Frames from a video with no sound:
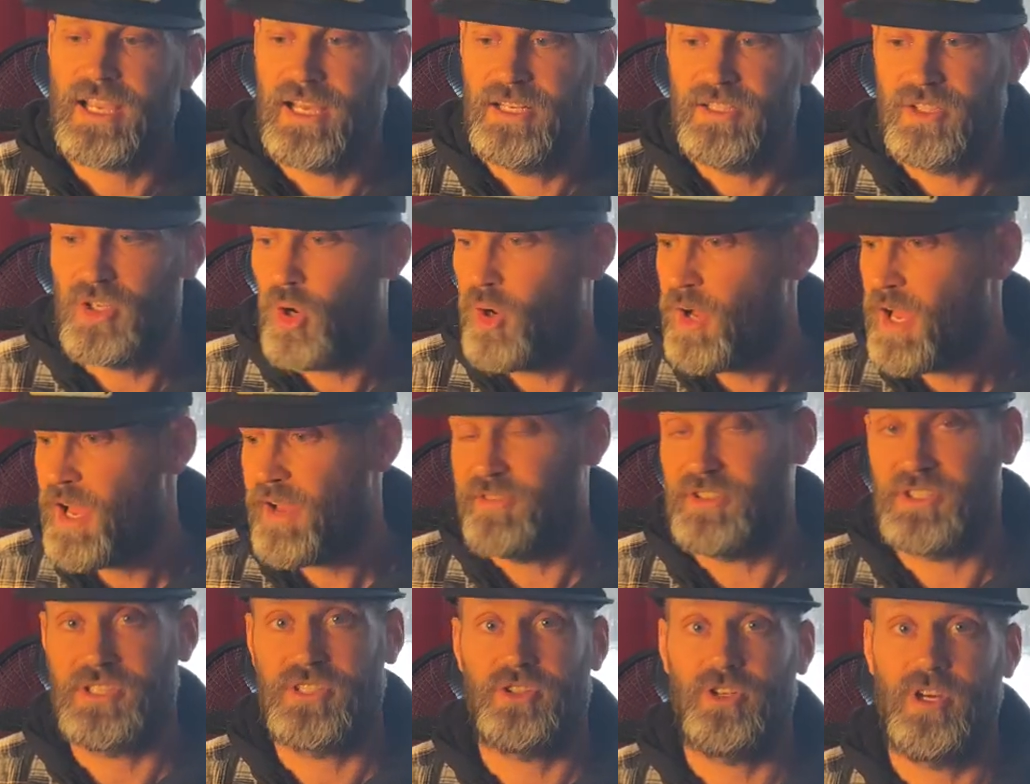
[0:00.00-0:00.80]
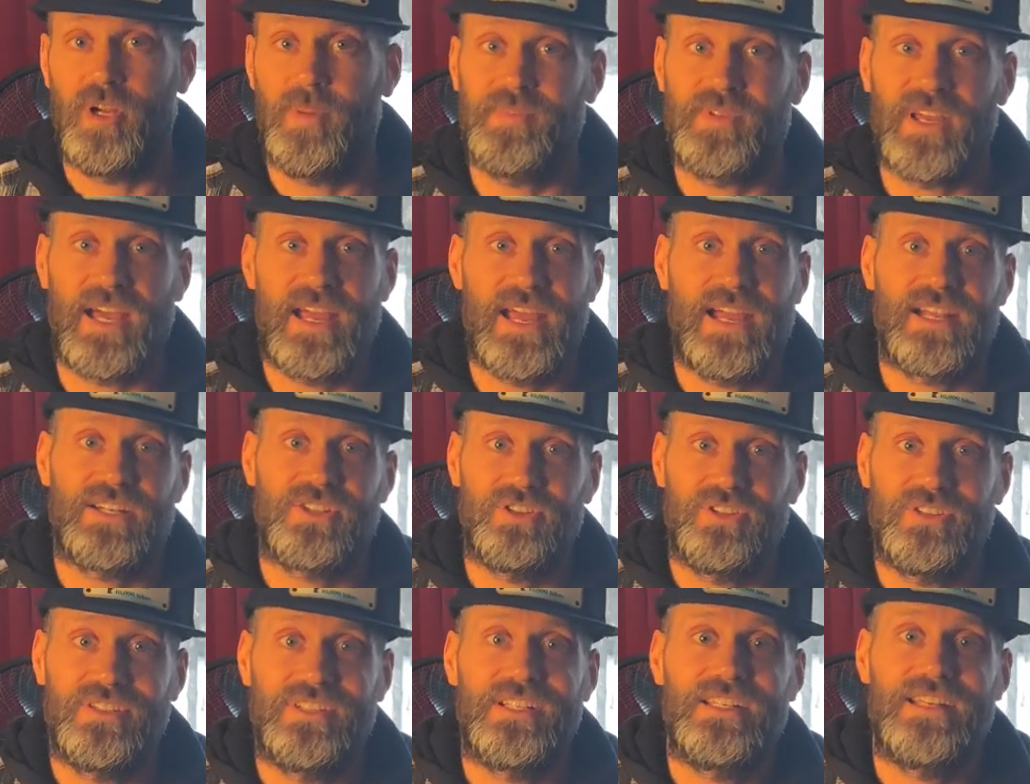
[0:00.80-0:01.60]
I don't have a script. I
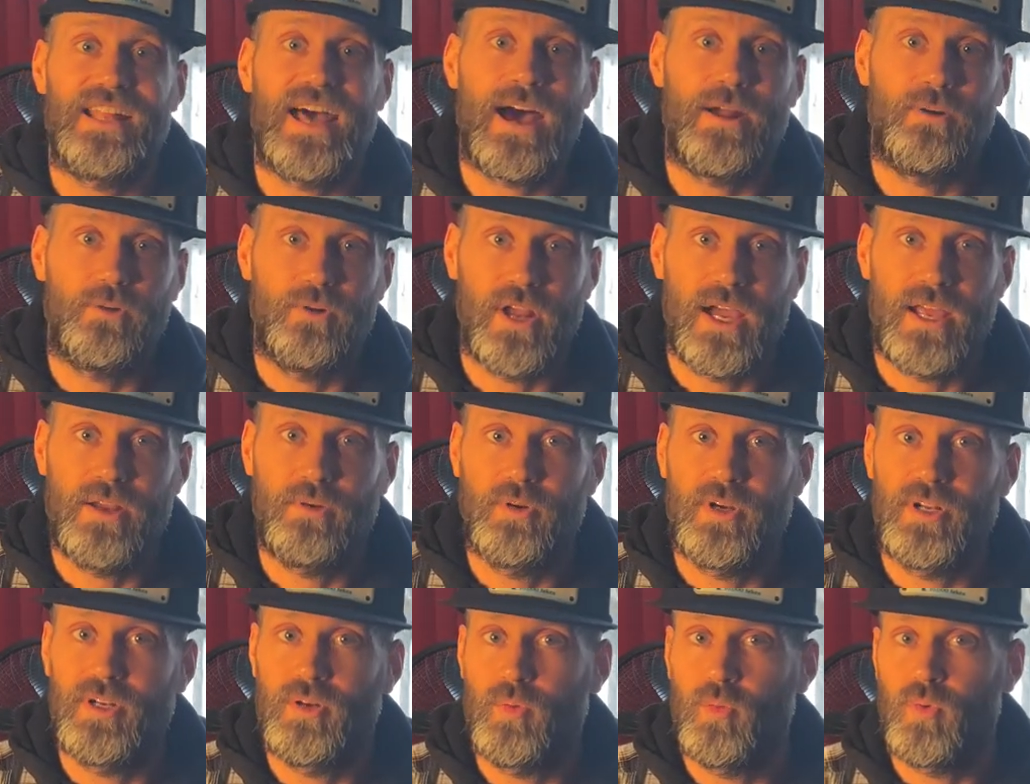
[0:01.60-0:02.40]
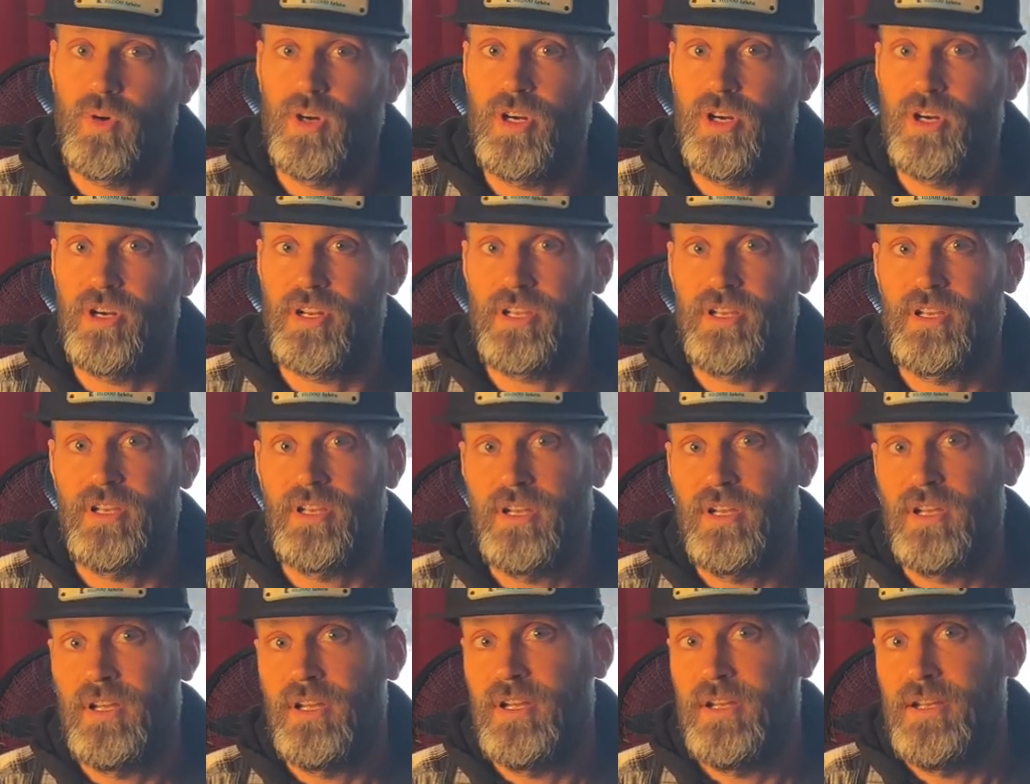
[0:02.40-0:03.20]
actually did not write written word.
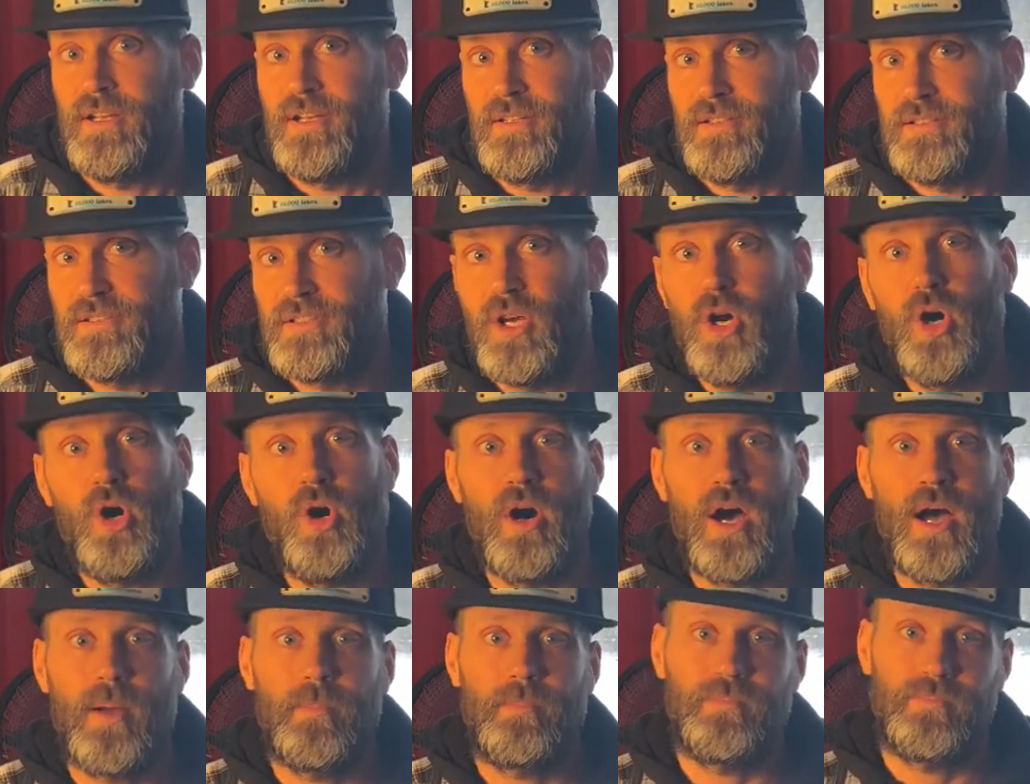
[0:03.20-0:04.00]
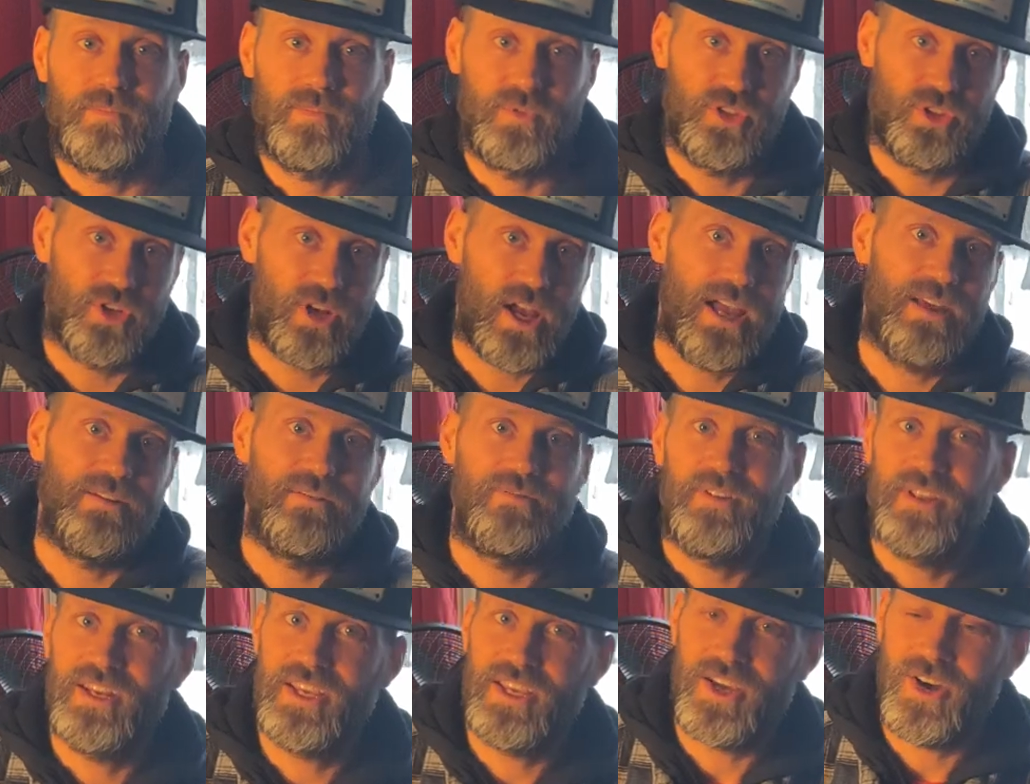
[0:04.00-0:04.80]
So I'm trying
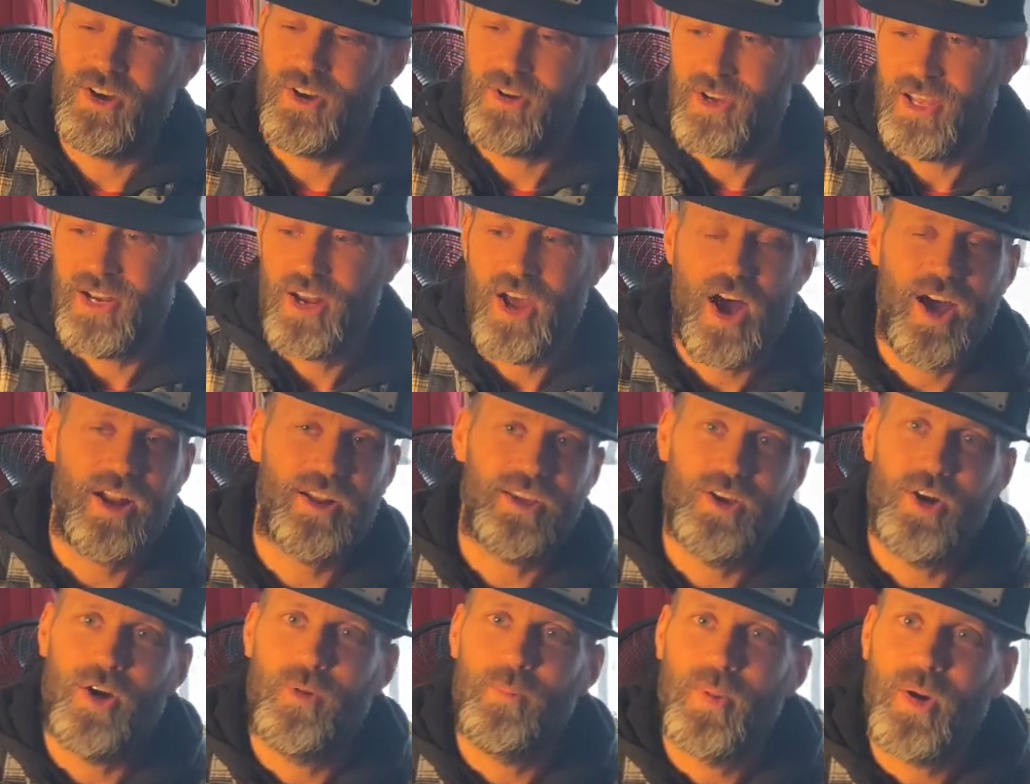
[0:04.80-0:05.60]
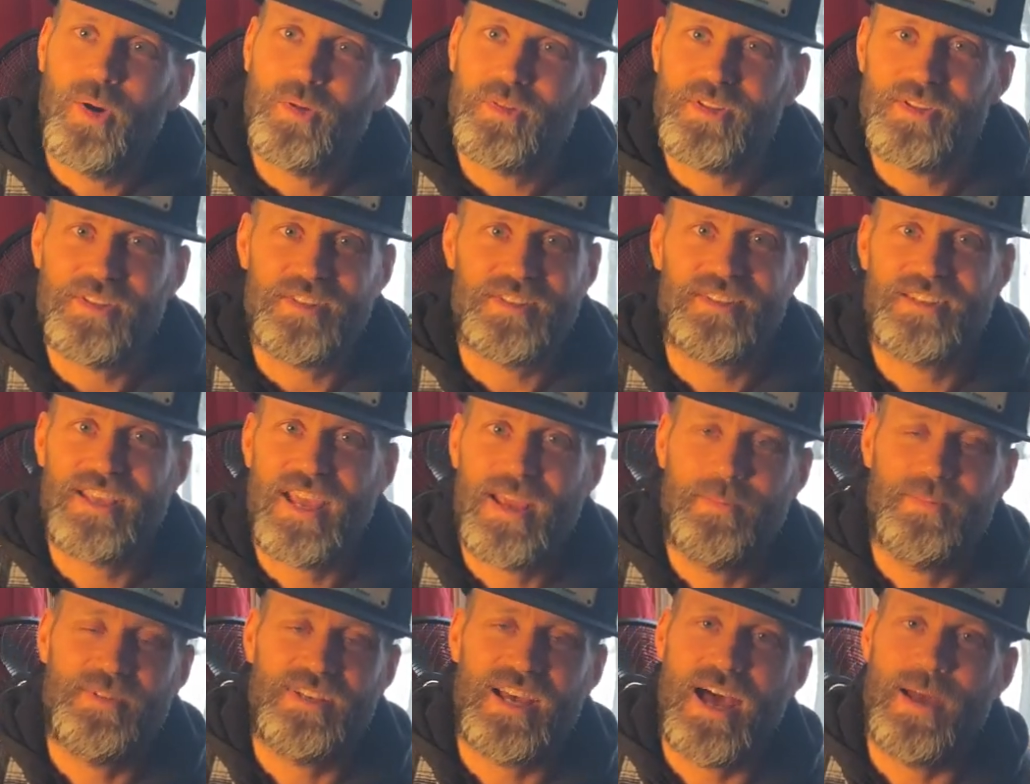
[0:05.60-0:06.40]
video and audio both at the
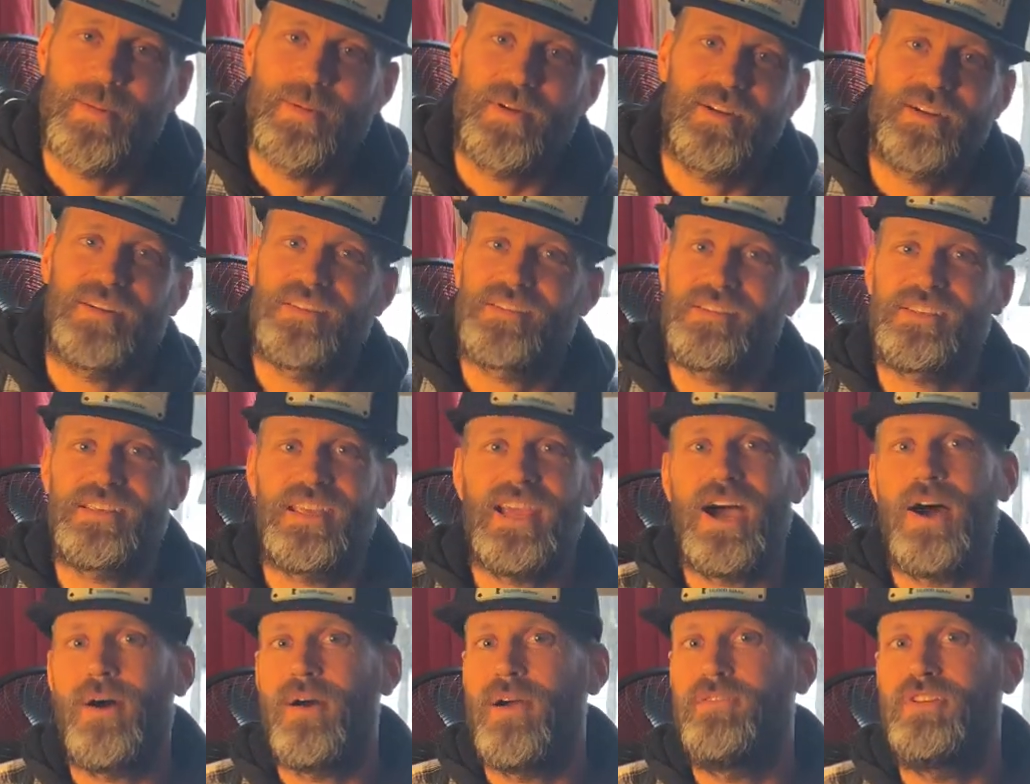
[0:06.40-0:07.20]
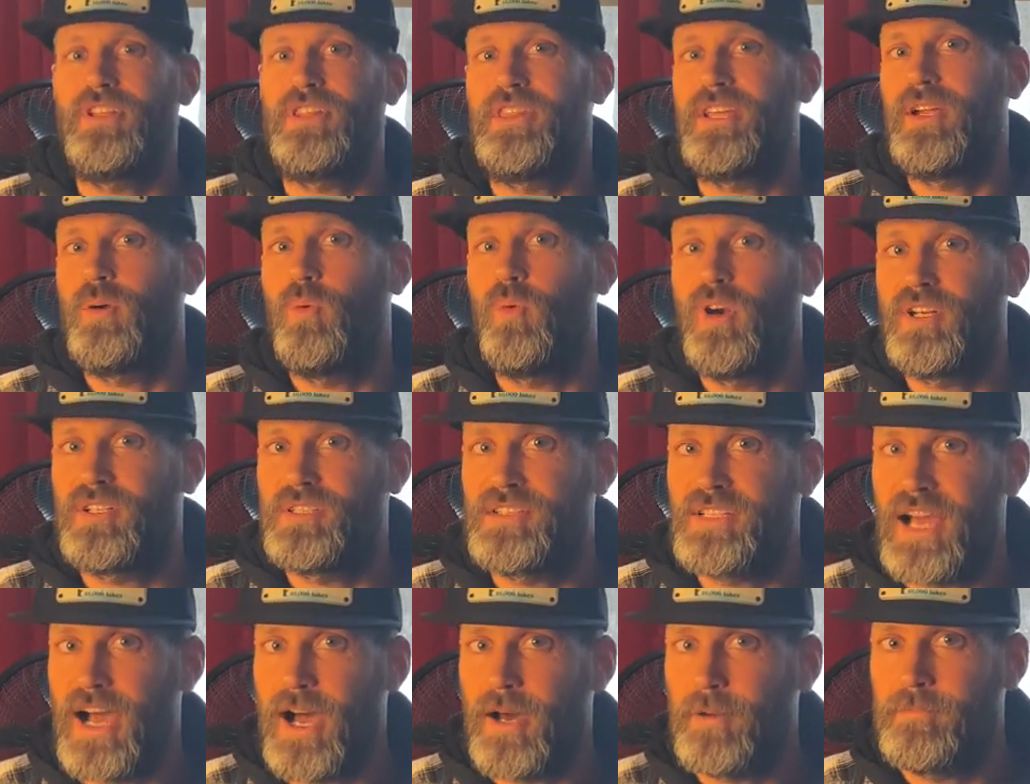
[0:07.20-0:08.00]
same time here to see how everything
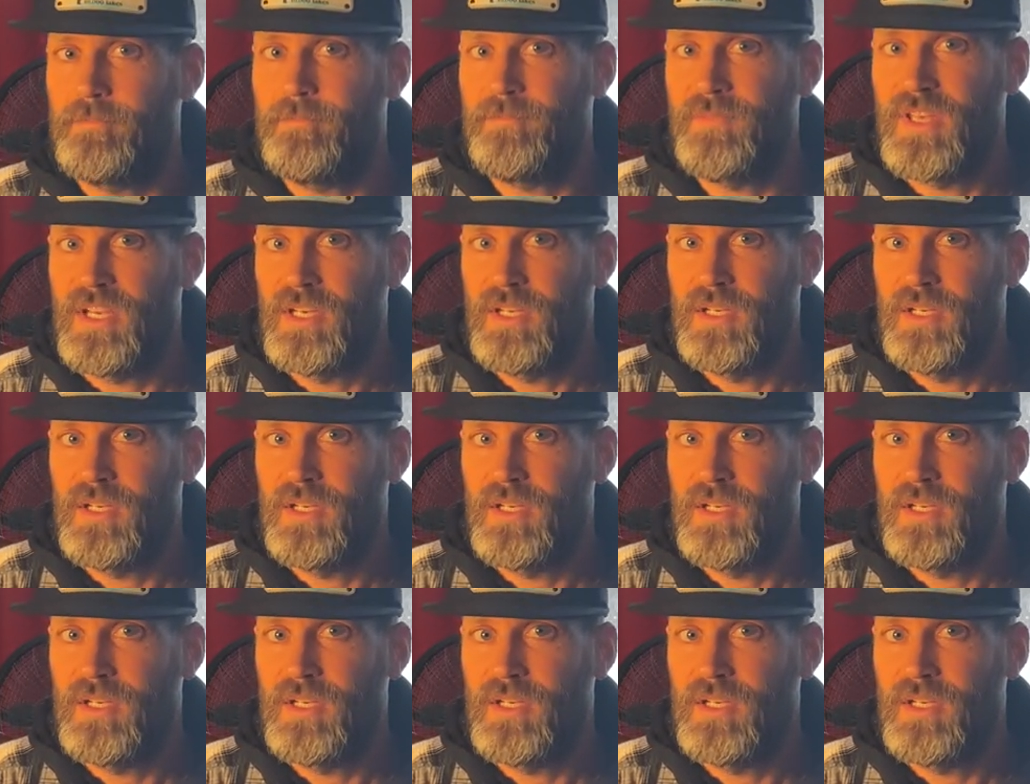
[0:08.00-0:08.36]
works out.